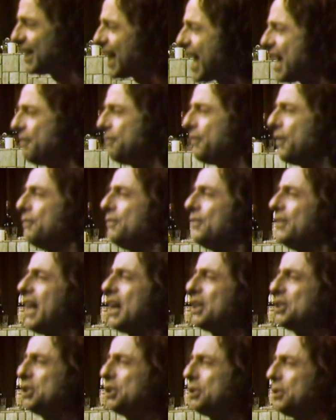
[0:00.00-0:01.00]
life of
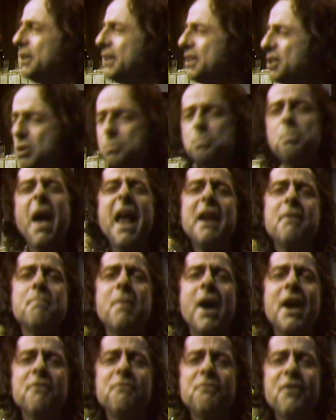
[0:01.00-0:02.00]
luxury, spat in
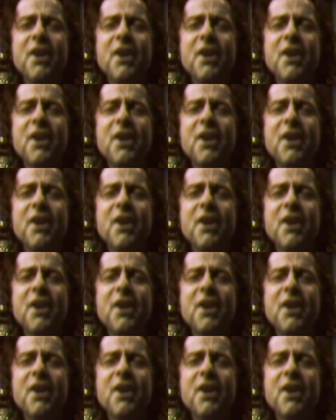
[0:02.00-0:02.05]
my